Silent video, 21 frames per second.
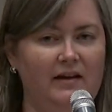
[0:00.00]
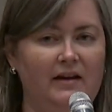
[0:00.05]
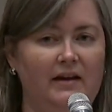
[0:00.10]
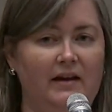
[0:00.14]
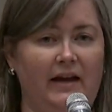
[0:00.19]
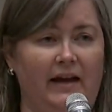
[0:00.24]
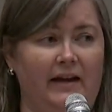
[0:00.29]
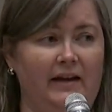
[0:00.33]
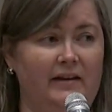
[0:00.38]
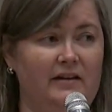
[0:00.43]

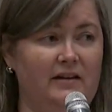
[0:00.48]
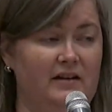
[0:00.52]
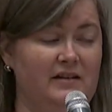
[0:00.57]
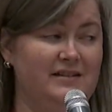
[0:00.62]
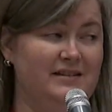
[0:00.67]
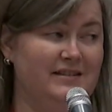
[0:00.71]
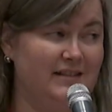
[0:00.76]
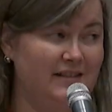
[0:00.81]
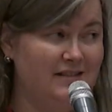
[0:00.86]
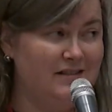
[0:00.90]
And our
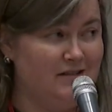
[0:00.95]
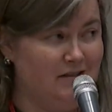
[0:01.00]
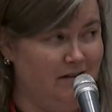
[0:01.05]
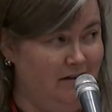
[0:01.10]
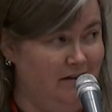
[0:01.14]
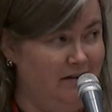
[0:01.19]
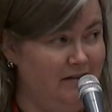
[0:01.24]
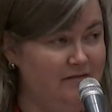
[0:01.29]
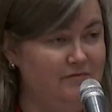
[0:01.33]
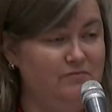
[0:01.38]

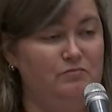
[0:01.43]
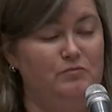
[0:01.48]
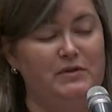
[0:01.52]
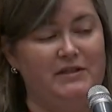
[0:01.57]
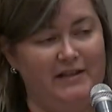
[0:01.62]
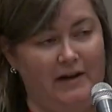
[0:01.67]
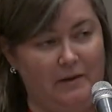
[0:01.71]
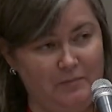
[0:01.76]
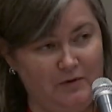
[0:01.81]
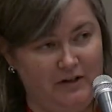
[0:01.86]
sister,
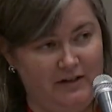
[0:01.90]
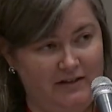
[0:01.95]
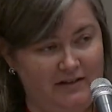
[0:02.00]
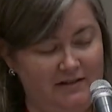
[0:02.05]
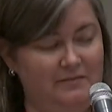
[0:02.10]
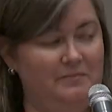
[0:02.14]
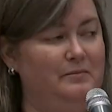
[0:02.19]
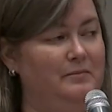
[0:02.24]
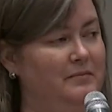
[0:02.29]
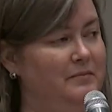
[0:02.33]
separate
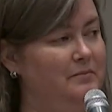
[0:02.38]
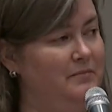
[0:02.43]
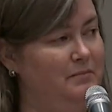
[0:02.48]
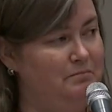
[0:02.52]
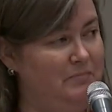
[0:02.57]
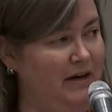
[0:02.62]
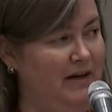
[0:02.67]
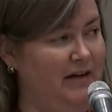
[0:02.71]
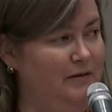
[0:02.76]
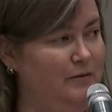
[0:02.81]

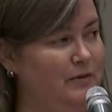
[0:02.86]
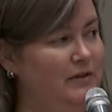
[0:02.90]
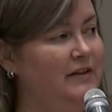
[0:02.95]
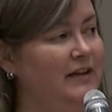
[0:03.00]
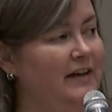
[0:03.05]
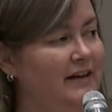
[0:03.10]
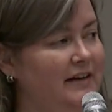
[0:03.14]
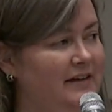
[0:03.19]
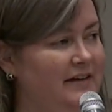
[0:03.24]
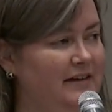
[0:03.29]
but
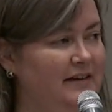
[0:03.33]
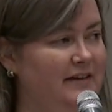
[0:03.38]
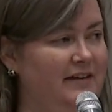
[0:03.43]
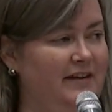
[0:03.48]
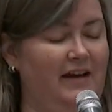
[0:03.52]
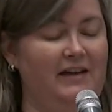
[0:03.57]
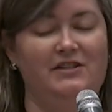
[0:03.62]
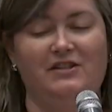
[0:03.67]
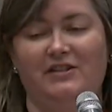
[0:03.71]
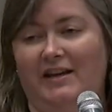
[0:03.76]
related
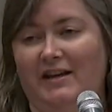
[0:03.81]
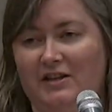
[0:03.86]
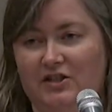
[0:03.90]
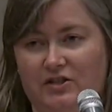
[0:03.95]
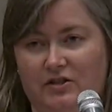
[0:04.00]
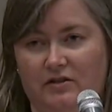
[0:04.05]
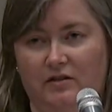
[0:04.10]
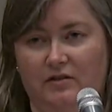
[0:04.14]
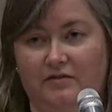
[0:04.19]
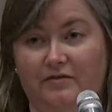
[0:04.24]

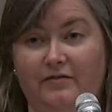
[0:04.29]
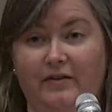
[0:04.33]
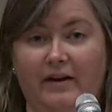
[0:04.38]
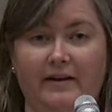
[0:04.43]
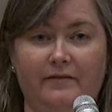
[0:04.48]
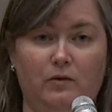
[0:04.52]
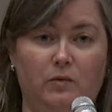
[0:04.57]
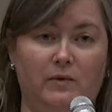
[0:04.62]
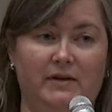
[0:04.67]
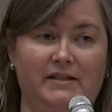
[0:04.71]
educational
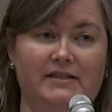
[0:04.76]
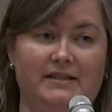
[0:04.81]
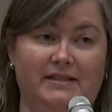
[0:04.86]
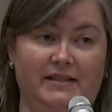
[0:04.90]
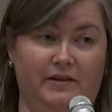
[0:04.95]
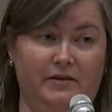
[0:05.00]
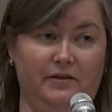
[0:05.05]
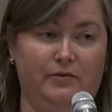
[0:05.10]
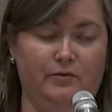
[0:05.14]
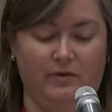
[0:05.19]

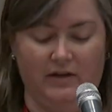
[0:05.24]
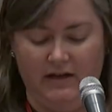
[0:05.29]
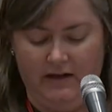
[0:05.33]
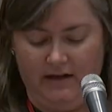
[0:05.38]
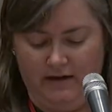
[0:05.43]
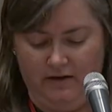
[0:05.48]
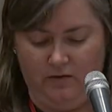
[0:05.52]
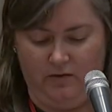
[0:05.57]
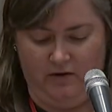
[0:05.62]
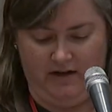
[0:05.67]

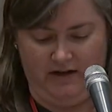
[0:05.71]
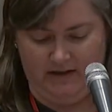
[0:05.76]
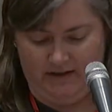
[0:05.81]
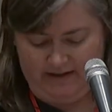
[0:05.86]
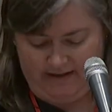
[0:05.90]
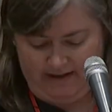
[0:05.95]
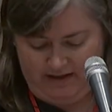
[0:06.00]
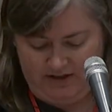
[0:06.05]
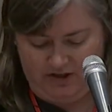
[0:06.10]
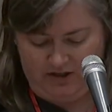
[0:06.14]
501c3
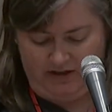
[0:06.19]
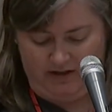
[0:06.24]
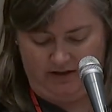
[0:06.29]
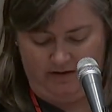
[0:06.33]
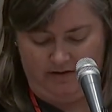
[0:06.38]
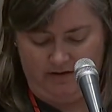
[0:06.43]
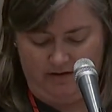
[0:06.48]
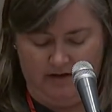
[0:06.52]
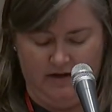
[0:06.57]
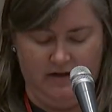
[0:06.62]

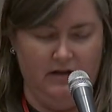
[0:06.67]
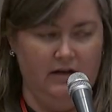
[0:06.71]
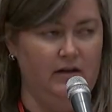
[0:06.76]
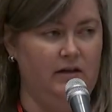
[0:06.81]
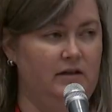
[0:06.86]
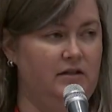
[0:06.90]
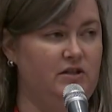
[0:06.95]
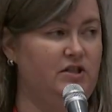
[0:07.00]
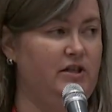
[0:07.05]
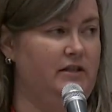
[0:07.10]
organization
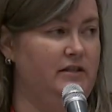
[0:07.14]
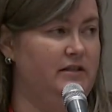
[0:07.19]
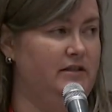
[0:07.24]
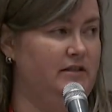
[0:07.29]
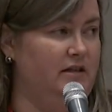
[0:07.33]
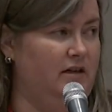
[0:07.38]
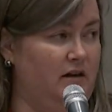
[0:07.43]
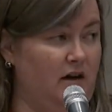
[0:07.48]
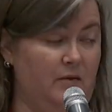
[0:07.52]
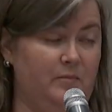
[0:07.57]
just
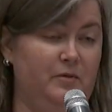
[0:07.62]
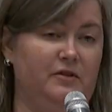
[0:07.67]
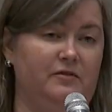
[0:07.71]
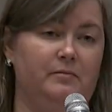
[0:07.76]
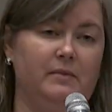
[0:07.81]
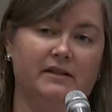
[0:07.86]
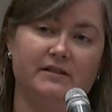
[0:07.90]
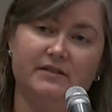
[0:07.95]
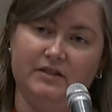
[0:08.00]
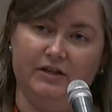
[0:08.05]
a couple of
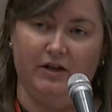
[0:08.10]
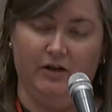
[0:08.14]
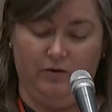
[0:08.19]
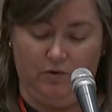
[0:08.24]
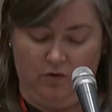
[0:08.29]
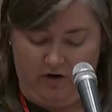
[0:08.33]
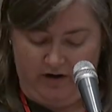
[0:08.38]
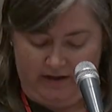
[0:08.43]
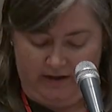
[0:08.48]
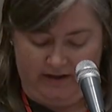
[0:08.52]
months ago
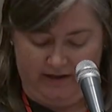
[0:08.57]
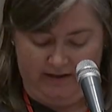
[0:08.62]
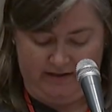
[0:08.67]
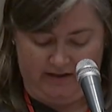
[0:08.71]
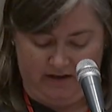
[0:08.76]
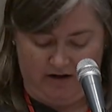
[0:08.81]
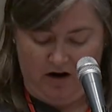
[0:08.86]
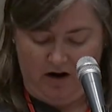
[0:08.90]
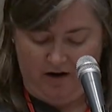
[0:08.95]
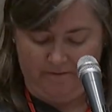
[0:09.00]
organized
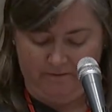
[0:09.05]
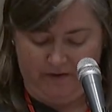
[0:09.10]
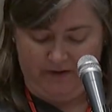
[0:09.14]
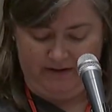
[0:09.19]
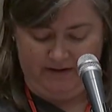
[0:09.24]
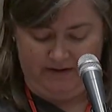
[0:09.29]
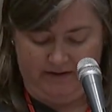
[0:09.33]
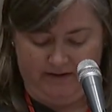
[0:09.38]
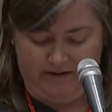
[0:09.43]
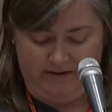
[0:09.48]
a
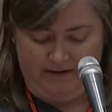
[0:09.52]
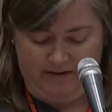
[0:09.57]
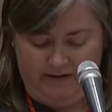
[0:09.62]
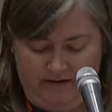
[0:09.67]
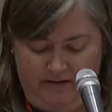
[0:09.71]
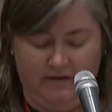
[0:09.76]
conference